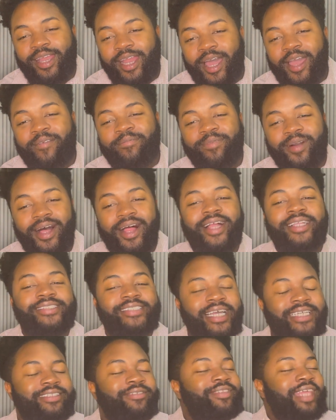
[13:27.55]
I
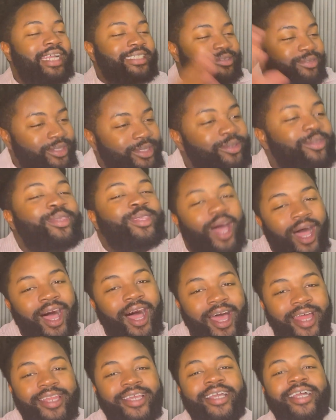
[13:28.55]
apologize if that's what you
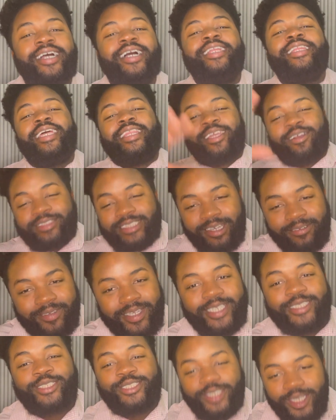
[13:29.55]
thought, that there was gonna be
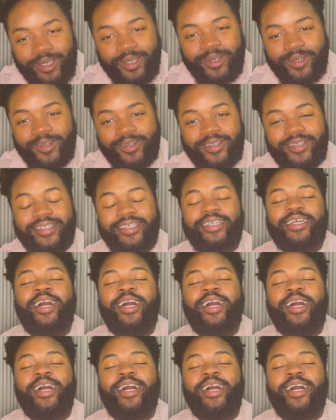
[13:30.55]
a shoe.